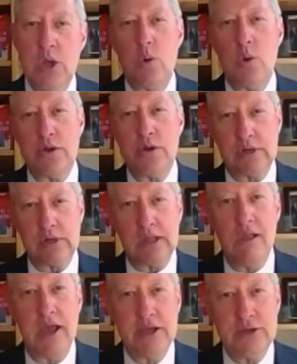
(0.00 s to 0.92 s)
or you're a
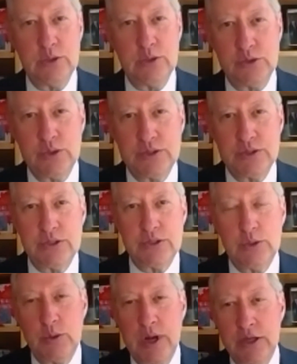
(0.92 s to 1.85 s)
client who chooses to
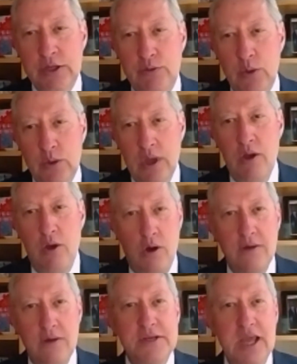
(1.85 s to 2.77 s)
do it on your own.
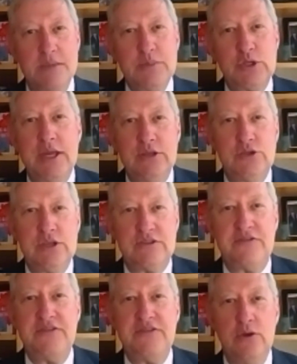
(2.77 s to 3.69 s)
Oftentimes change
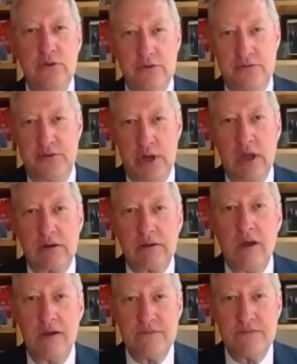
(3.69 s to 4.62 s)
just feels very
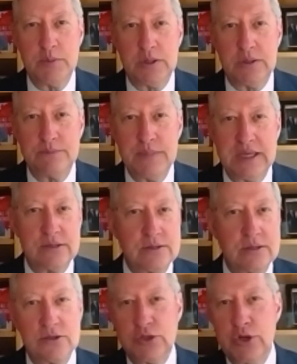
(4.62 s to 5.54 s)
uncomfortable because
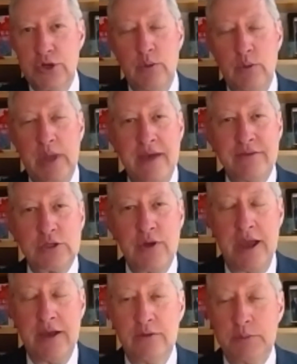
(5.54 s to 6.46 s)
it's a journey we haven't
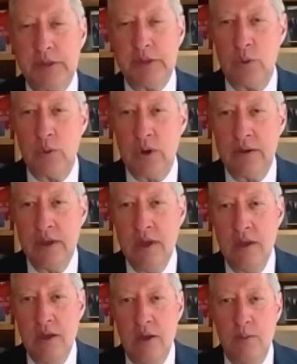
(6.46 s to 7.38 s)
traveled before.
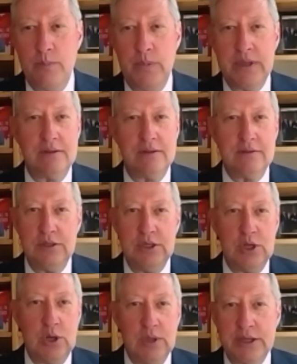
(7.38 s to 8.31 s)
But
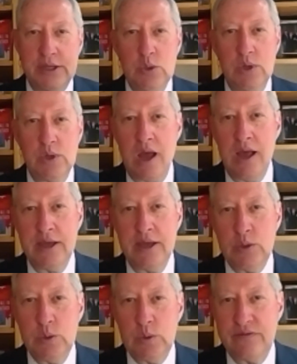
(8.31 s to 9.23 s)
like you and I,
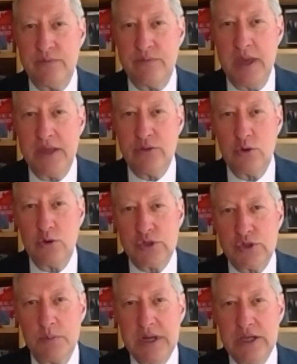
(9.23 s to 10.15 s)
who have been through
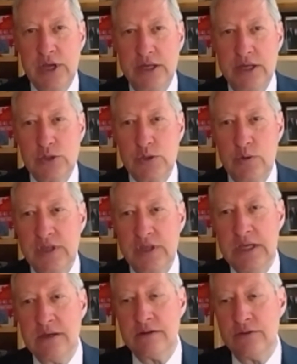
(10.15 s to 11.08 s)
so many changes over the
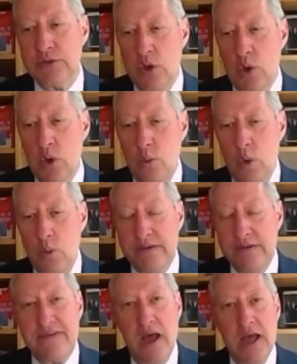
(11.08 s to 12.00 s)
years, what we
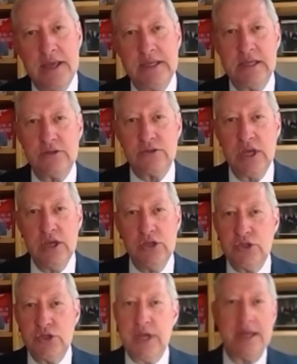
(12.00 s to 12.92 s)
find is
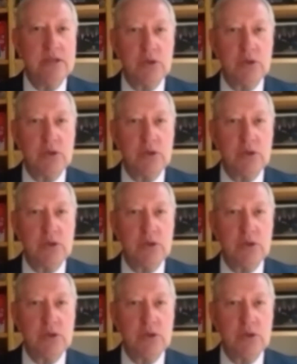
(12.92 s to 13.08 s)
change